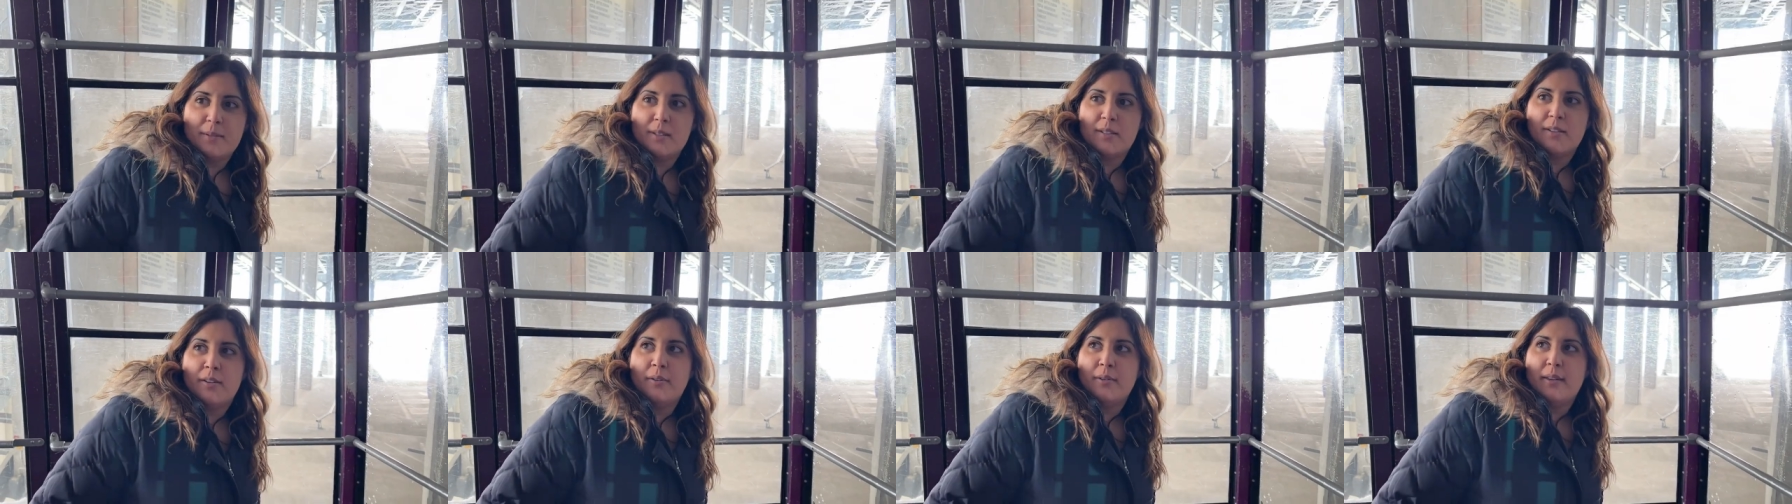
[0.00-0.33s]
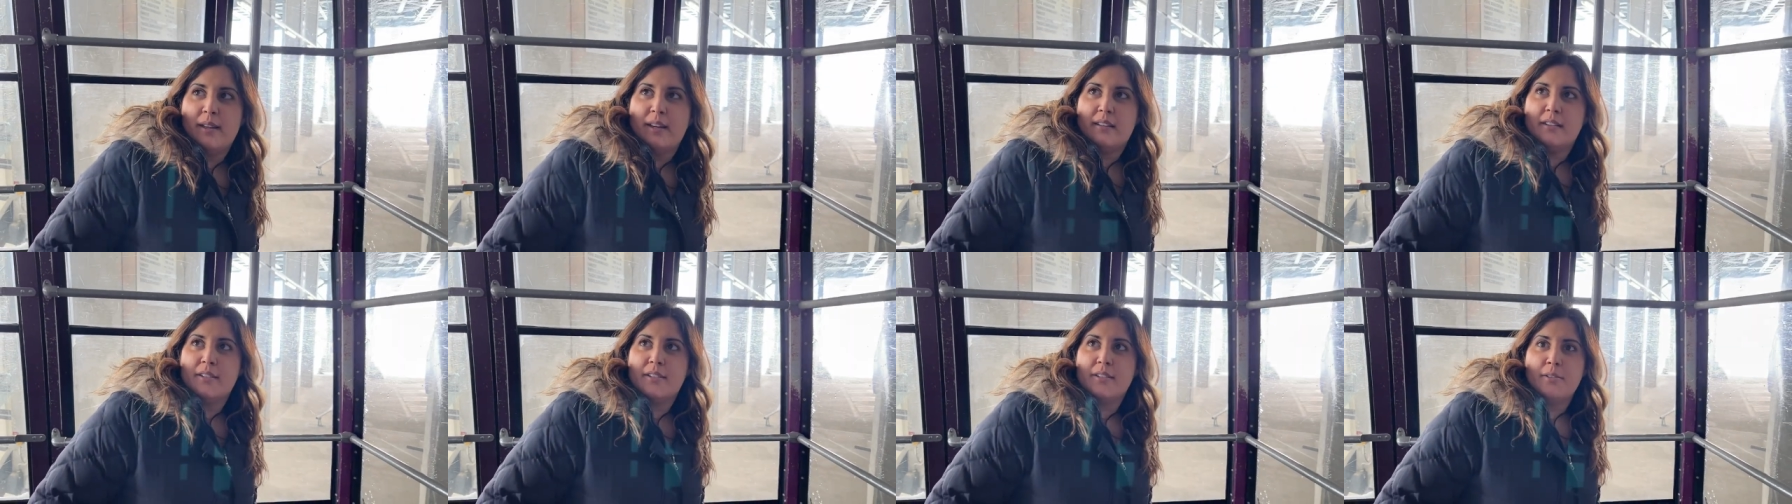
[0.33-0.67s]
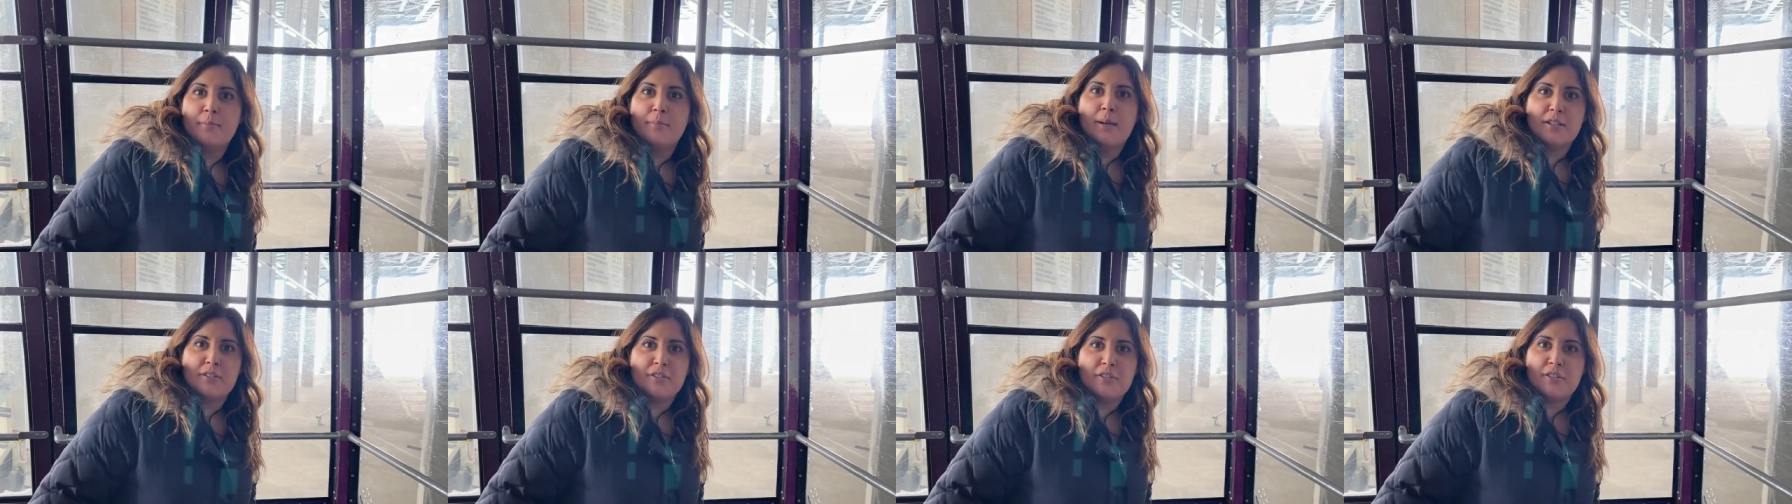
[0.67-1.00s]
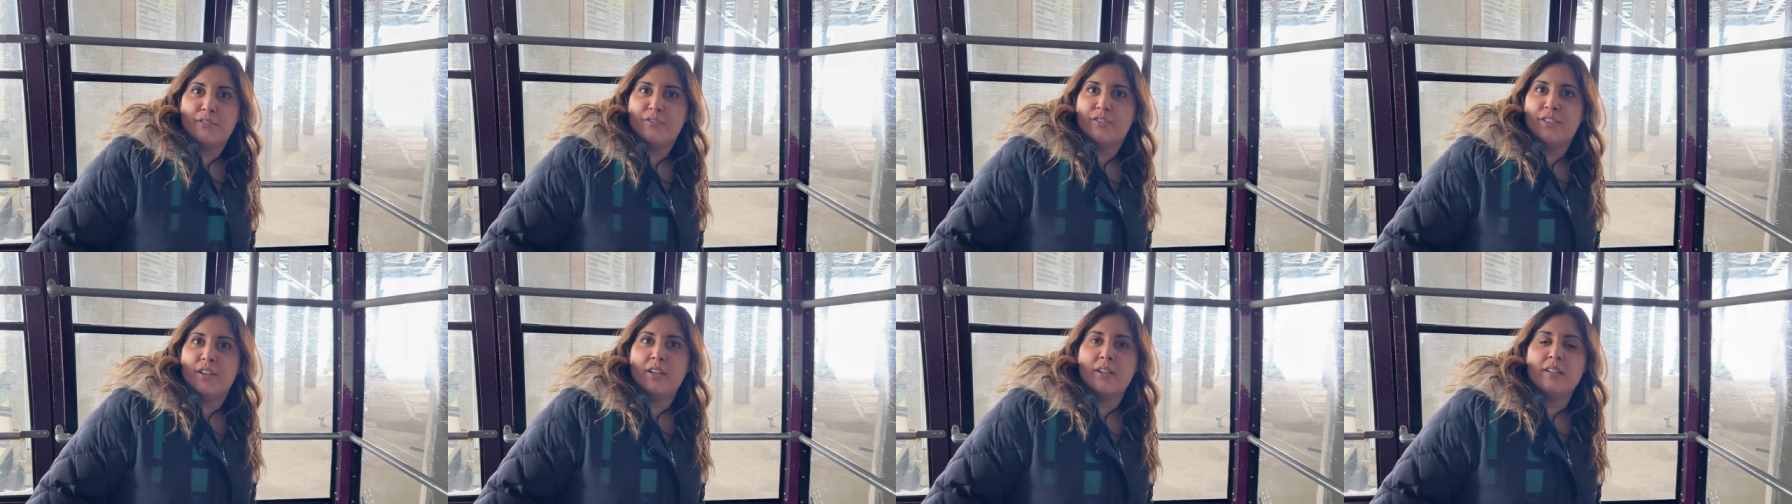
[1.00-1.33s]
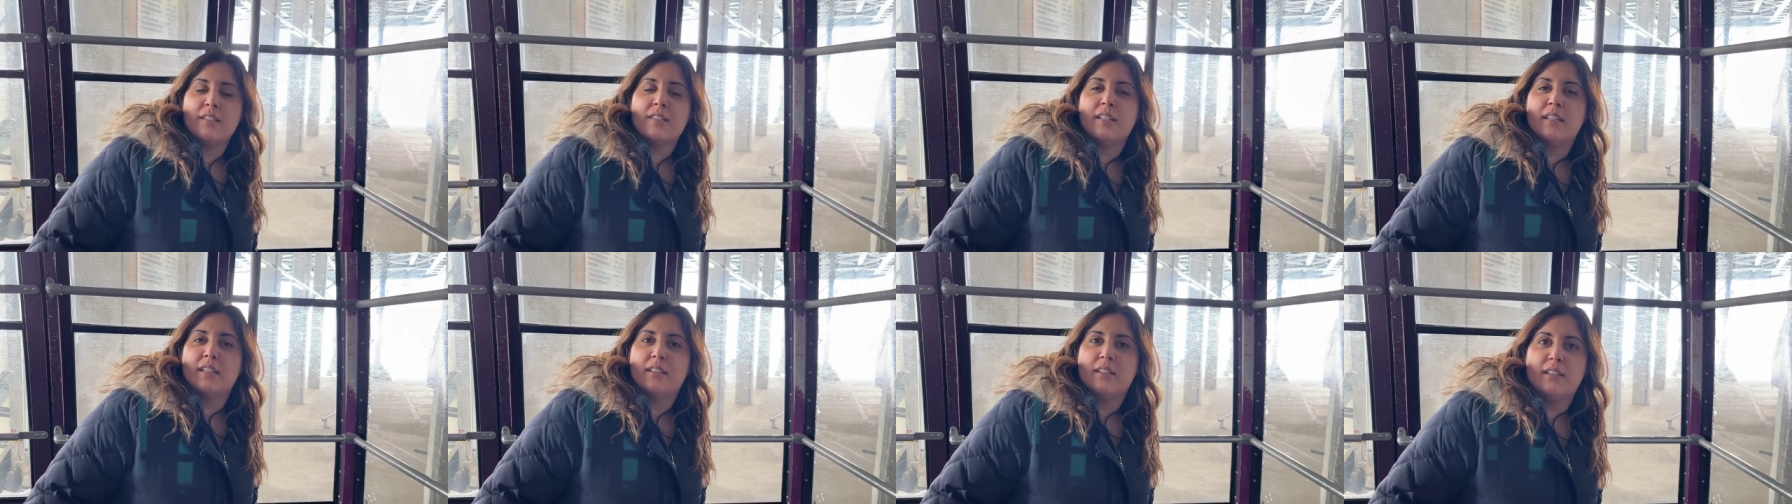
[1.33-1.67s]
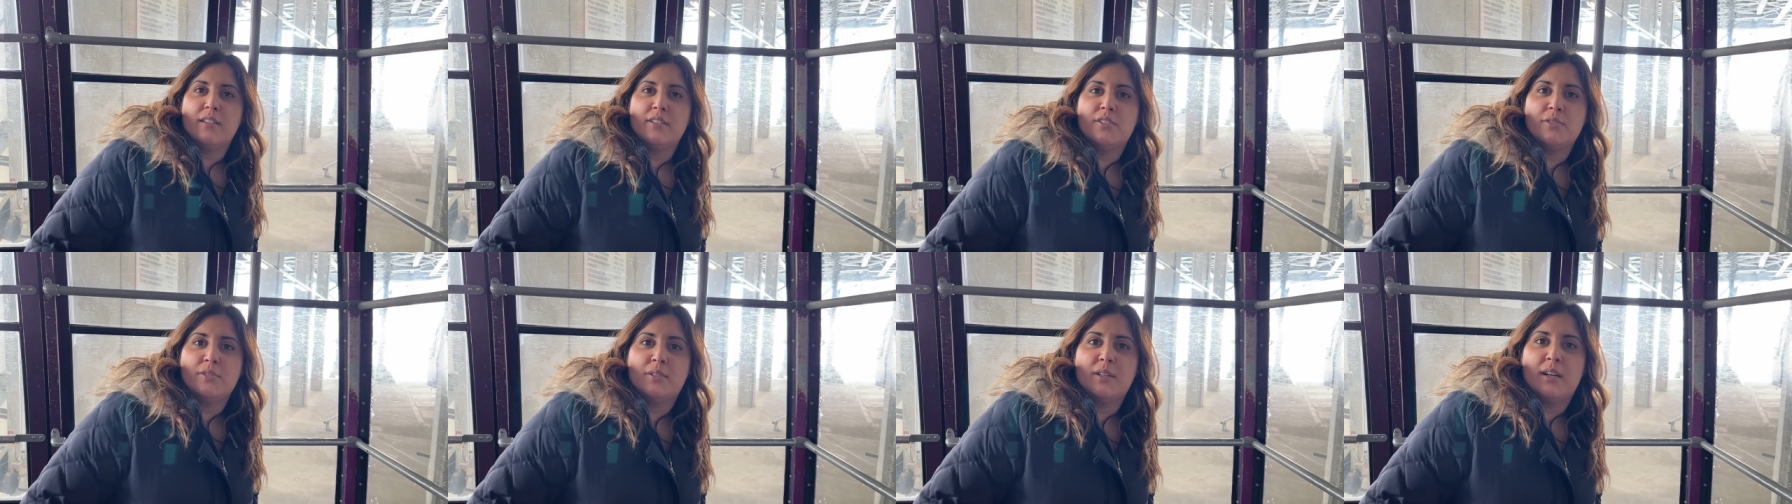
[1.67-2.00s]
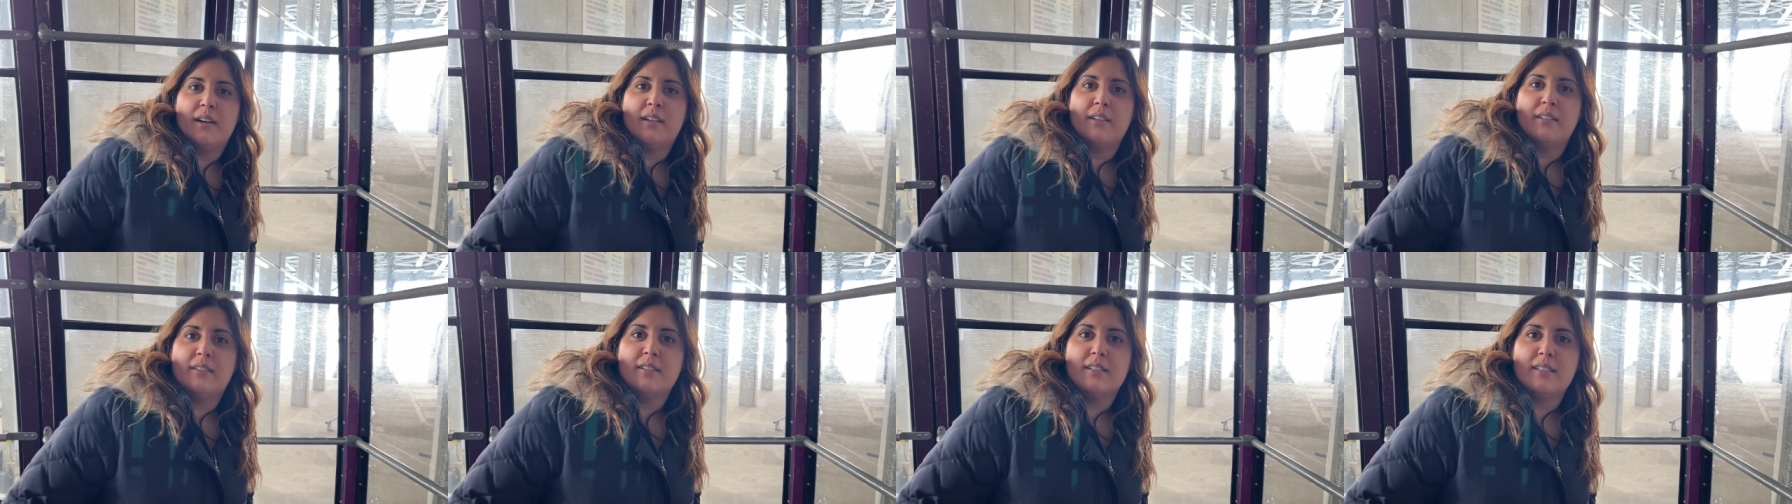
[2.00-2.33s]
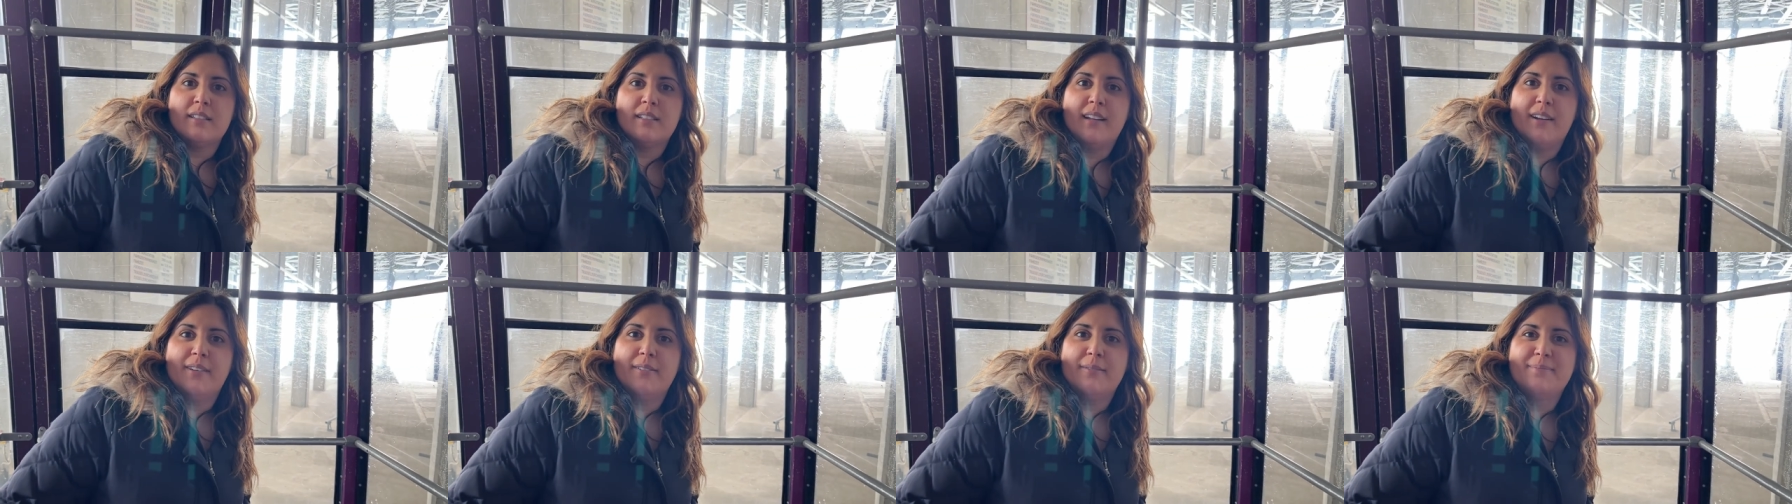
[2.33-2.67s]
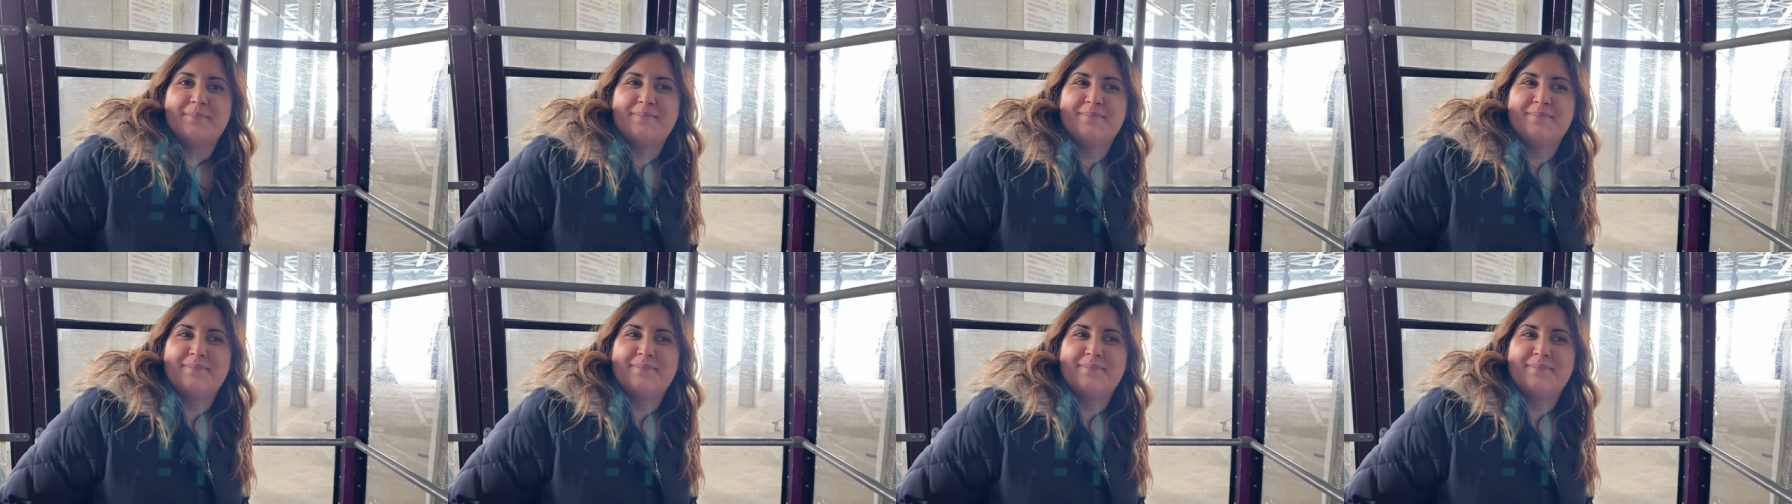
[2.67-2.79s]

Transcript: So that yep. little metro first and then two gondolas down